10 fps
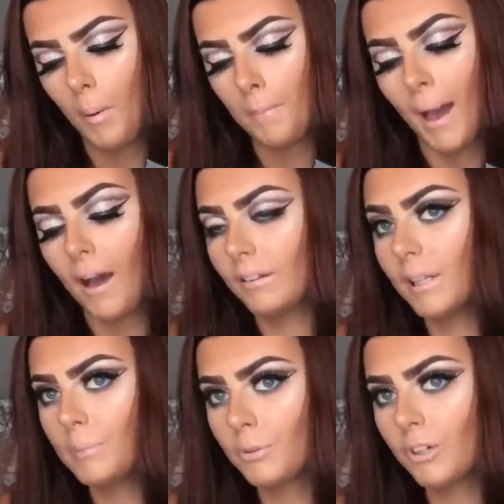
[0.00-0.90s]
matte
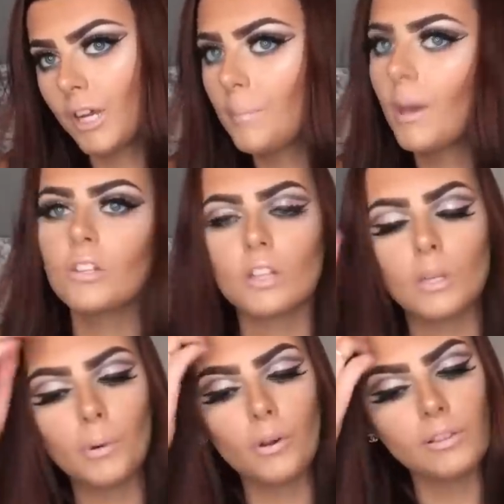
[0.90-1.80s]
lip cream. So
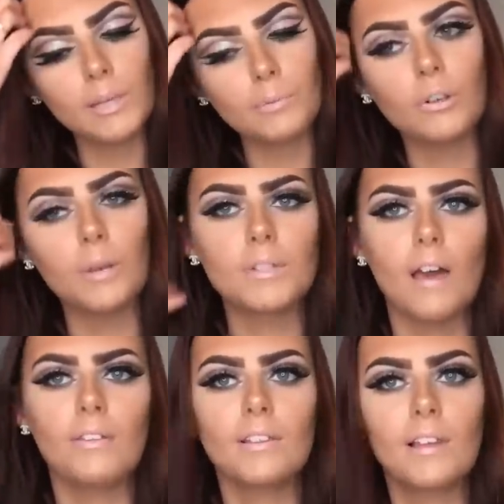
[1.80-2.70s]
they're both lip cream, so
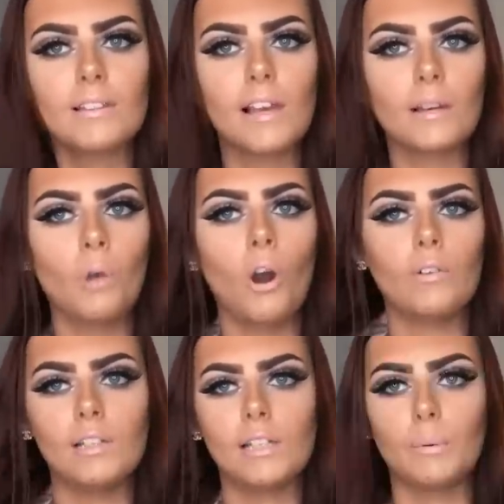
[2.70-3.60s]
I think that's like more of
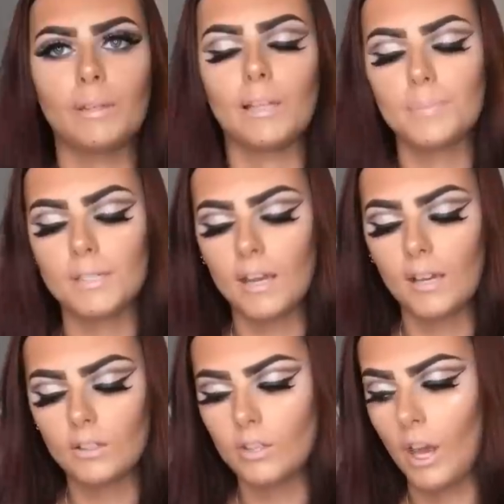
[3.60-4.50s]
a liquid
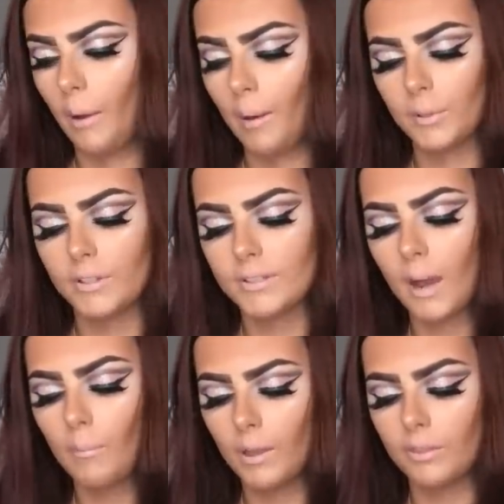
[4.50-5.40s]
lipstick. So I'm going to
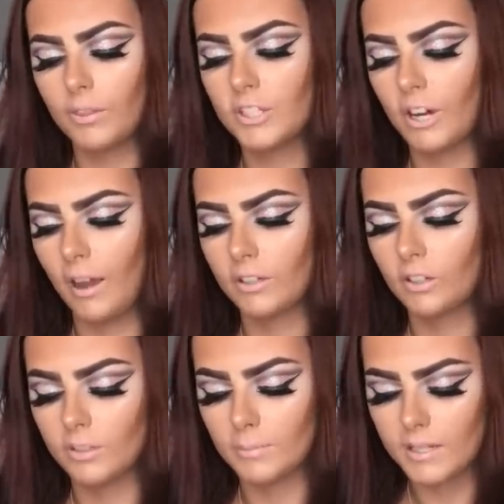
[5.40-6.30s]
start with the Gerard
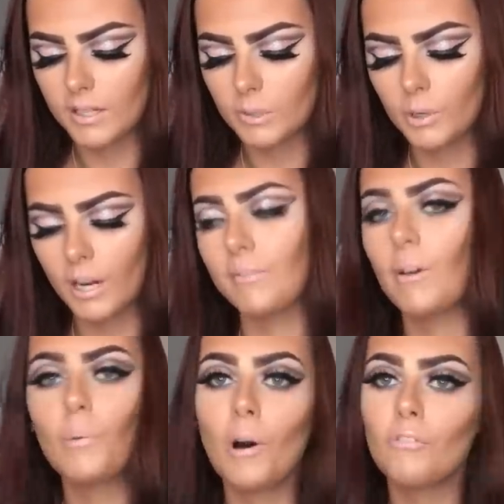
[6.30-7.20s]
Cosmetics one. I've
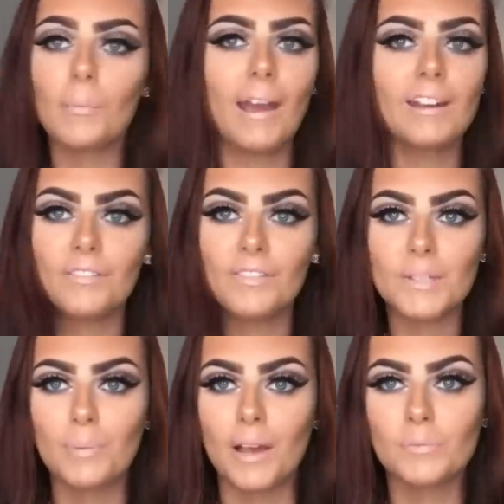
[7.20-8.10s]
never bought from any of
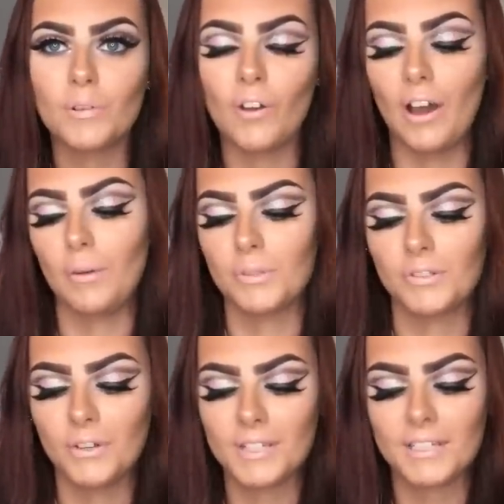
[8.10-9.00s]
these brands before. I was
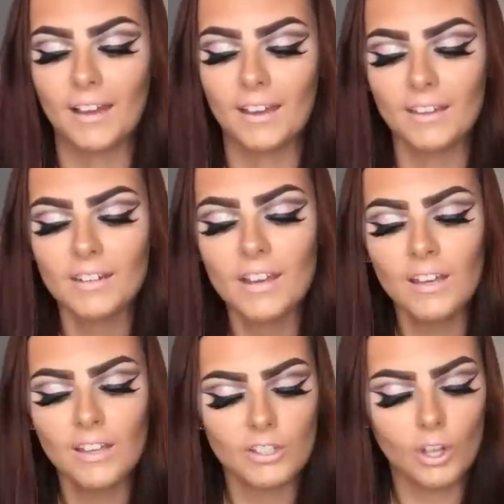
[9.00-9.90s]
so excited.
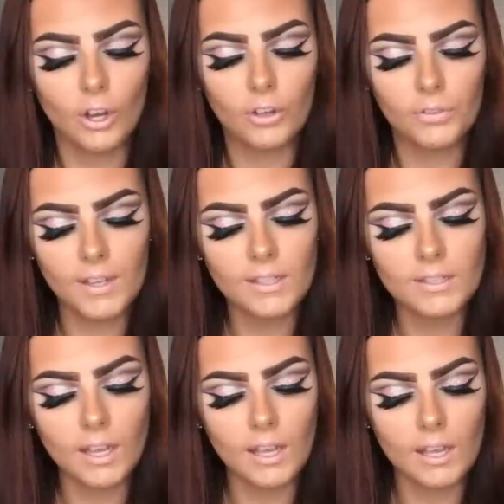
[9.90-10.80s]
So
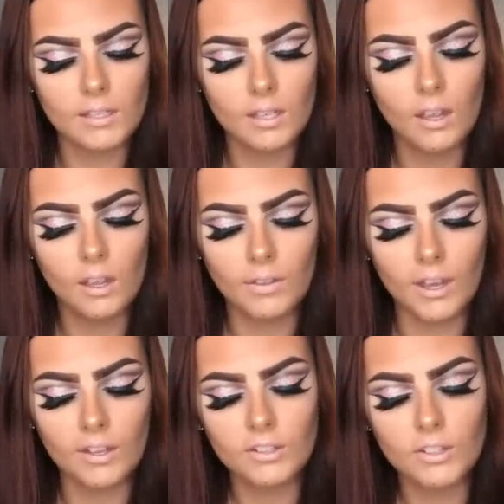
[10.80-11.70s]
this is
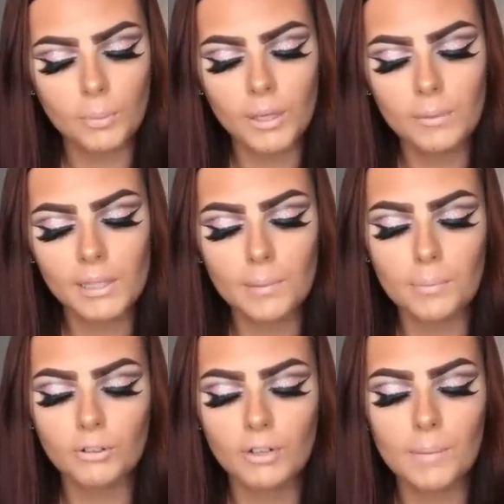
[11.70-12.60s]
the Supreme
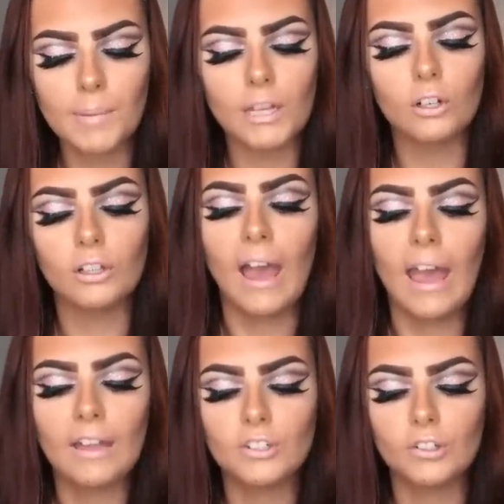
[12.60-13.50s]
Lip Cream in colour
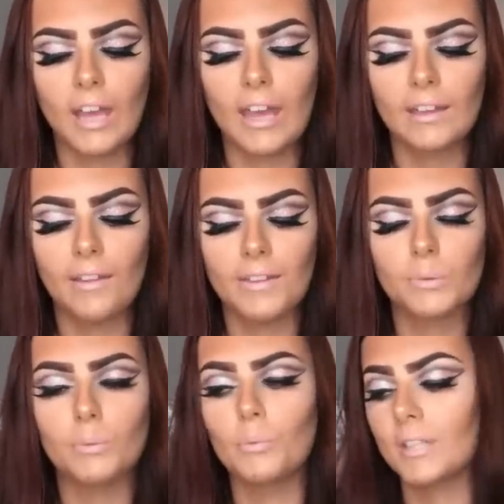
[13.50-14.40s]
Angel Cake, and
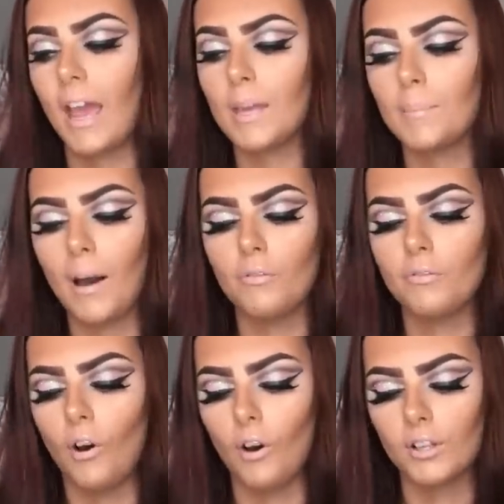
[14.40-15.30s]
this one was eight pounds
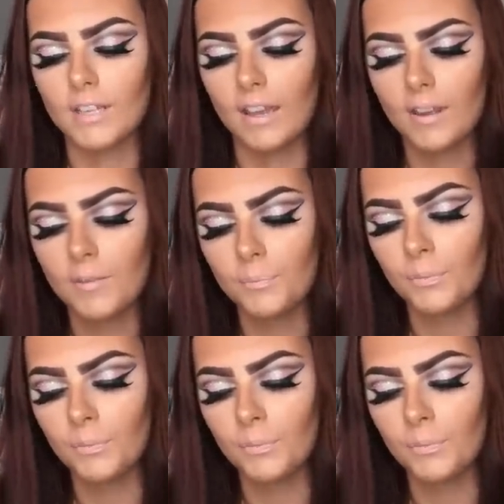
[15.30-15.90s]
forty.